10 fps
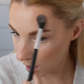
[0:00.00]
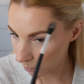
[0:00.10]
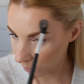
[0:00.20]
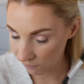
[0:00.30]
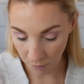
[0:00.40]

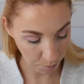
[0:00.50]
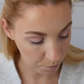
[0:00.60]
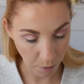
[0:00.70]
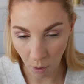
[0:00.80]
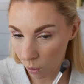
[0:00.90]
but if you
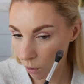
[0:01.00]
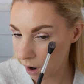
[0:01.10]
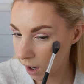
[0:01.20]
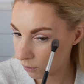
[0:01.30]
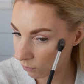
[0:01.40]
put
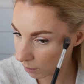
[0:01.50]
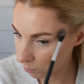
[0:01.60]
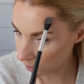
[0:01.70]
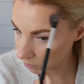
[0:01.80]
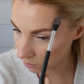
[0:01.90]
a cream
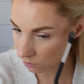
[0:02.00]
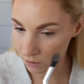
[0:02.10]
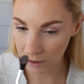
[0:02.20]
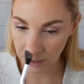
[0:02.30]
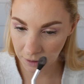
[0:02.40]
product
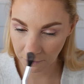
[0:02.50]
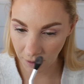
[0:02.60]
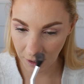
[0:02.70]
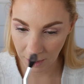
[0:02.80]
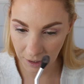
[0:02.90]
underneath
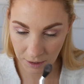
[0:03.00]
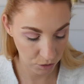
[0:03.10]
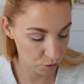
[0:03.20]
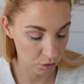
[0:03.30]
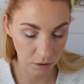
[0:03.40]
it, it's
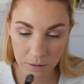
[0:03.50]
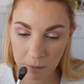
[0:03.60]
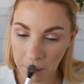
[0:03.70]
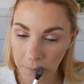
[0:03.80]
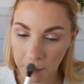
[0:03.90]
just